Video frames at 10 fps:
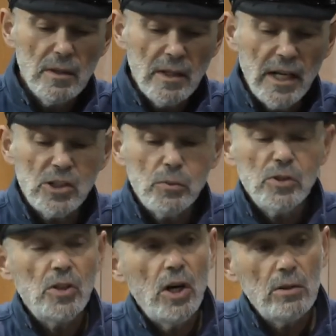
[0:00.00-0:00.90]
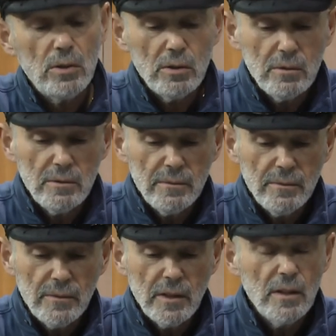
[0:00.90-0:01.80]
As a result,
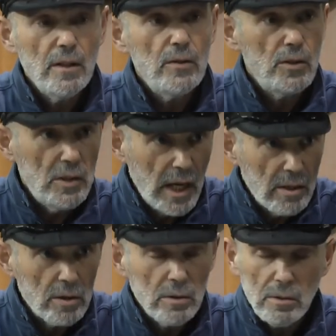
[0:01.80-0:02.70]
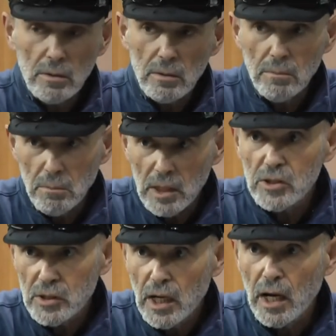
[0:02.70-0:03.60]
the tailor
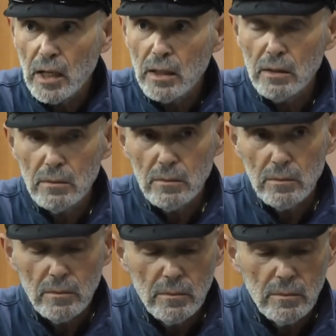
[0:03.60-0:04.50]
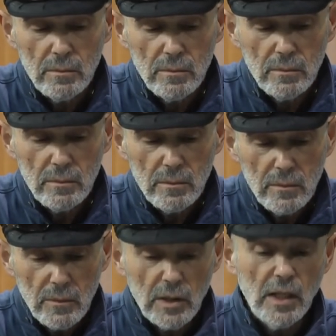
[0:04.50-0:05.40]
must die.
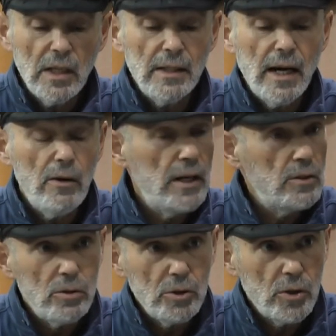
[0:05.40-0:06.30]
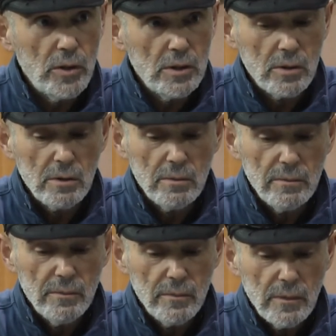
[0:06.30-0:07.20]
The king now had no choice.
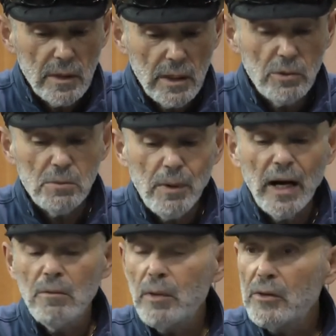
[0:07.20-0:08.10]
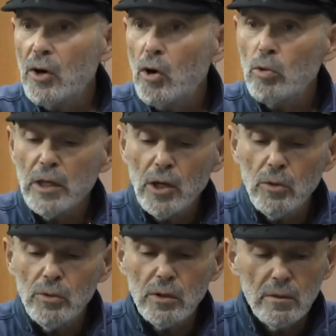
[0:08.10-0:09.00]
He was bound by the holy
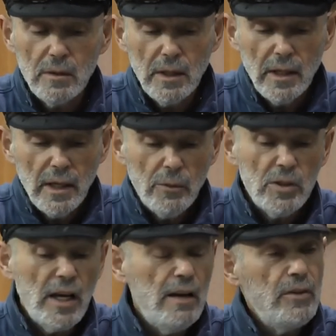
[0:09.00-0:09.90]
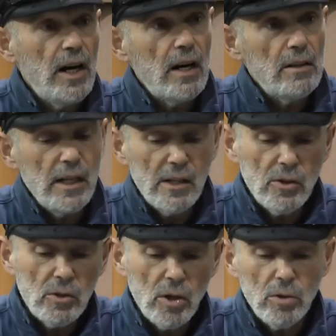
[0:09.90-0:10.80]
oath, and with a heavy heart he had
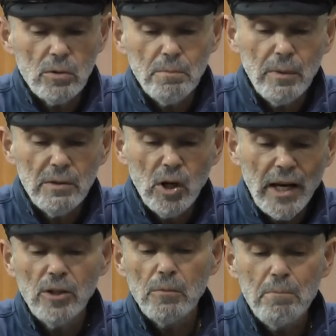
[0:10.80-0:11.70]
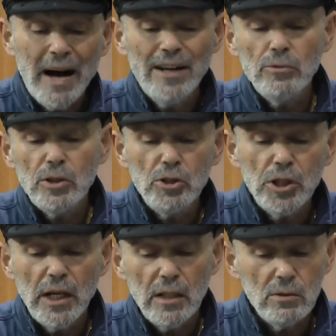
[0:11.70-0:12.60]
the tailor, tailor bound and
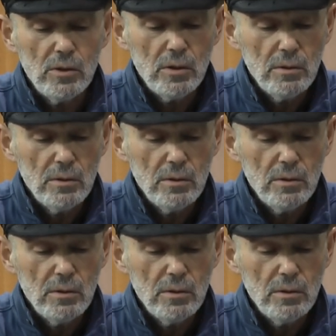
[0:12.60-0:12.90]
chained.